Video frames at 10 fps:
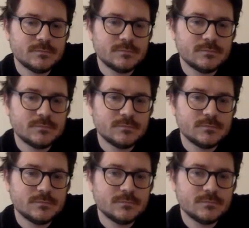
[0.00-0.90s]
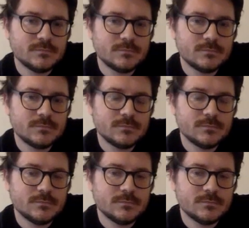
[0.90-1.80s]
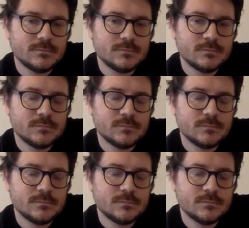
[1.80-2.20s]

This person isn't speaking.